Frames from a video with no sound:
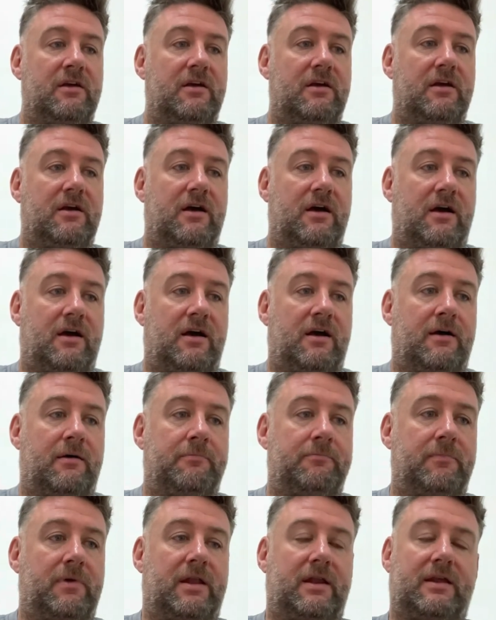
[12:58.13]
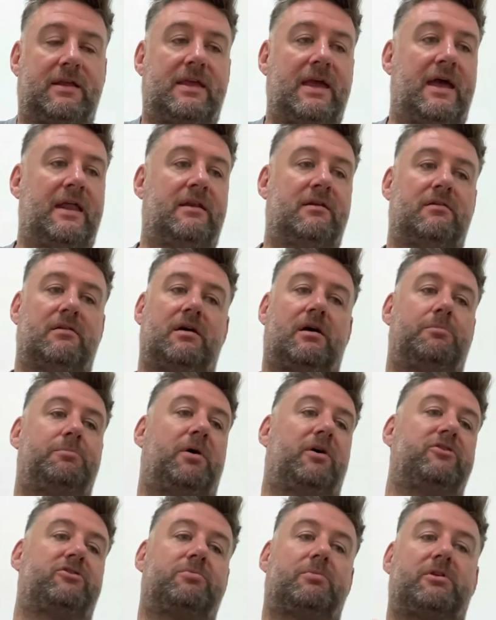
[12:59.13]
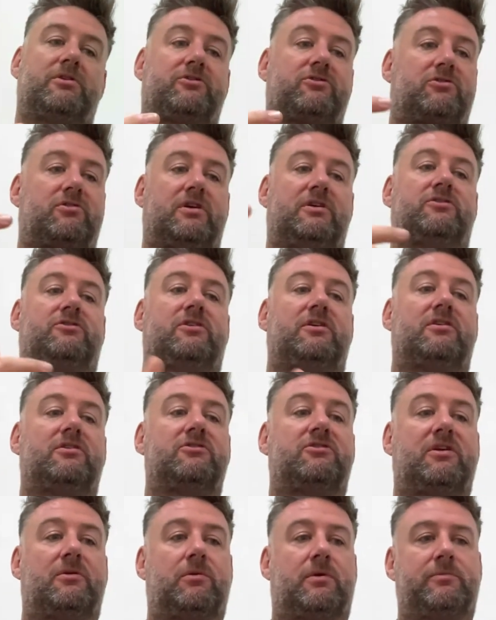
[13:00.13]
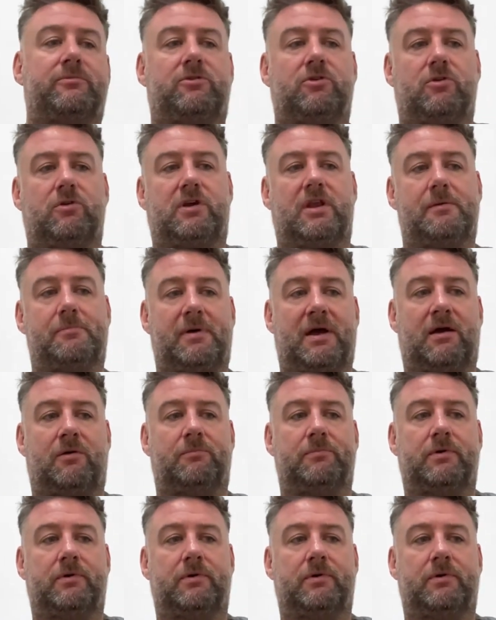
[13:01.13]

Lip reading: And again, I'll post them on the screen so you can see what I'm talking about.